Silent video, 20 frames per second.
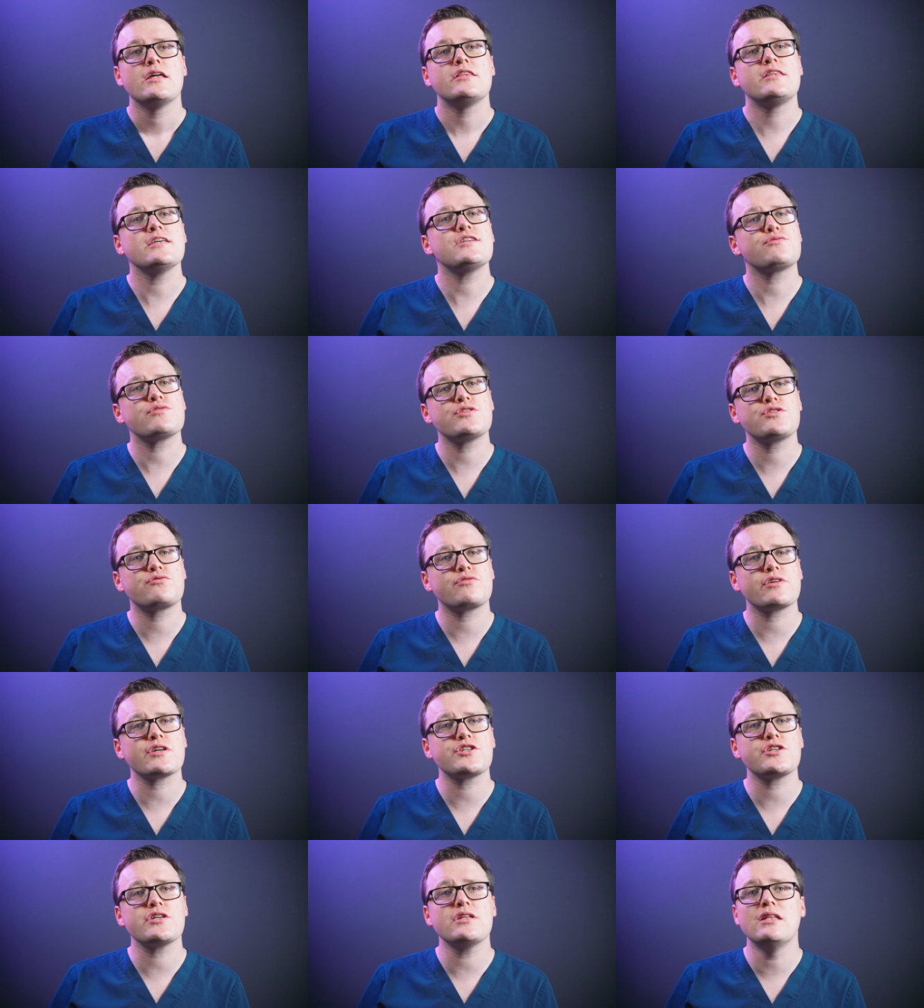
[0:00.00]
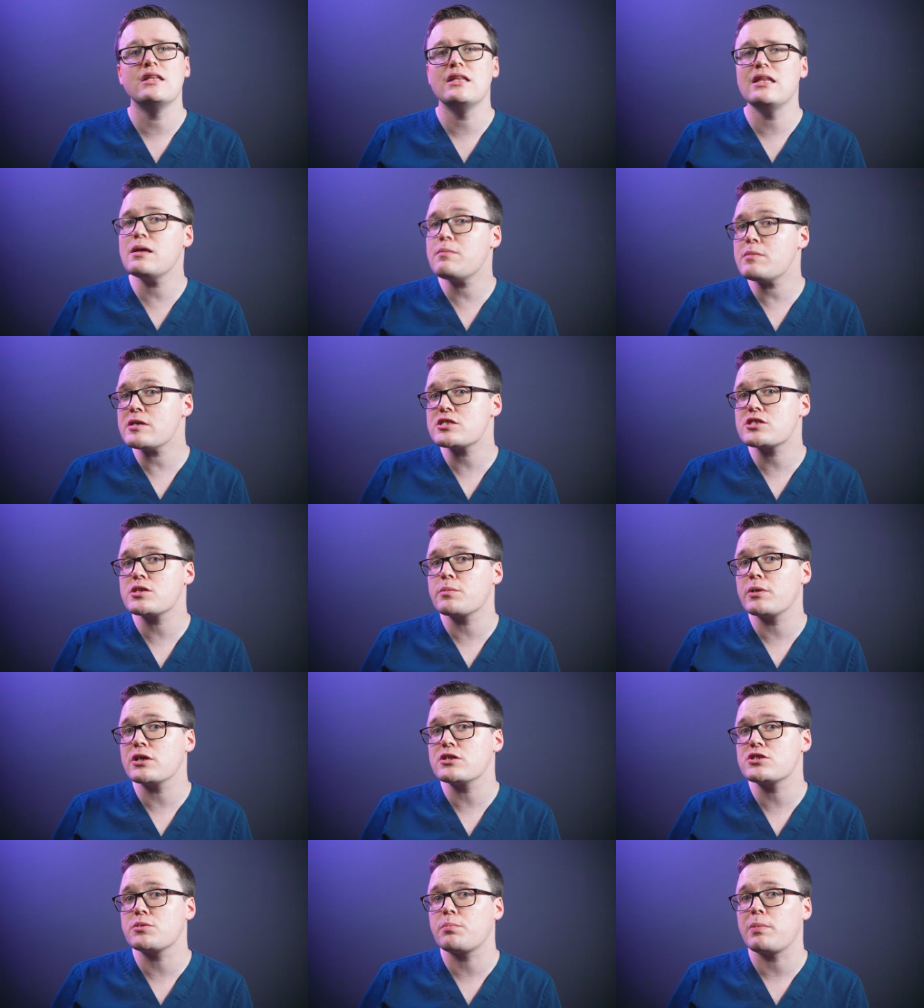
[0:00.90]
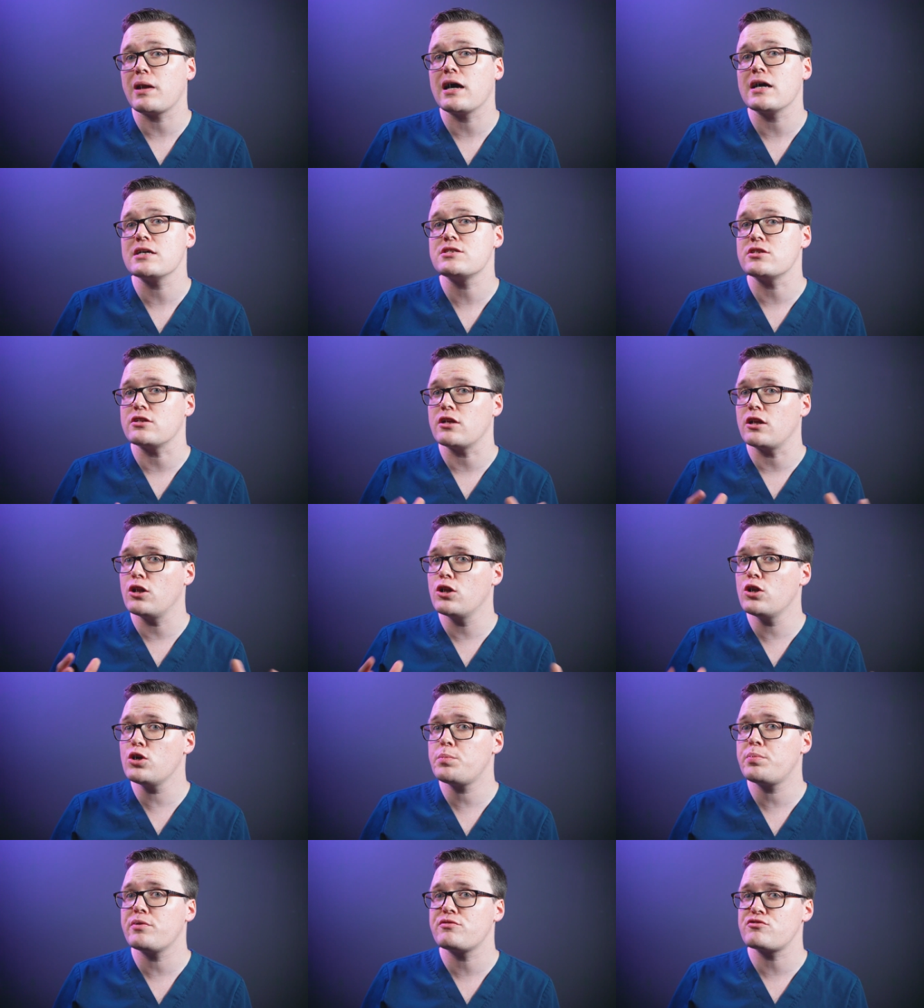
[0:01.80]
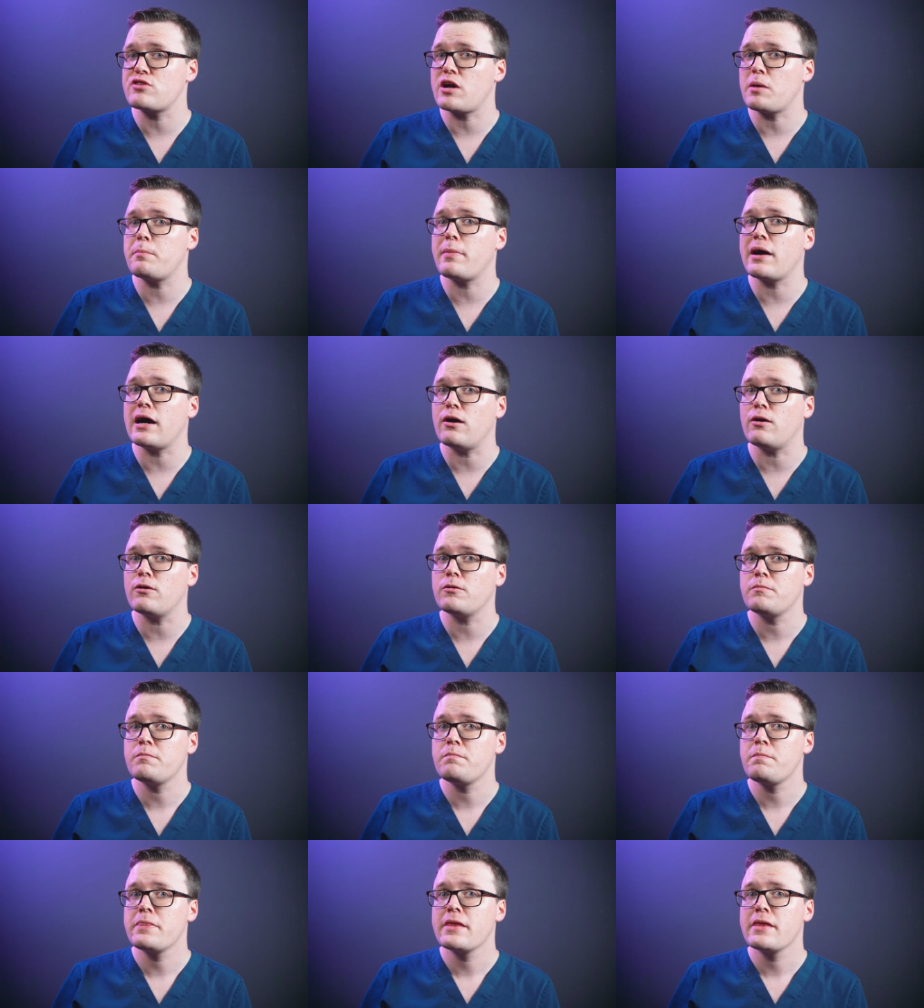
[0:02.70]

This restriction limits the blood supply to the loop of trapped bowel.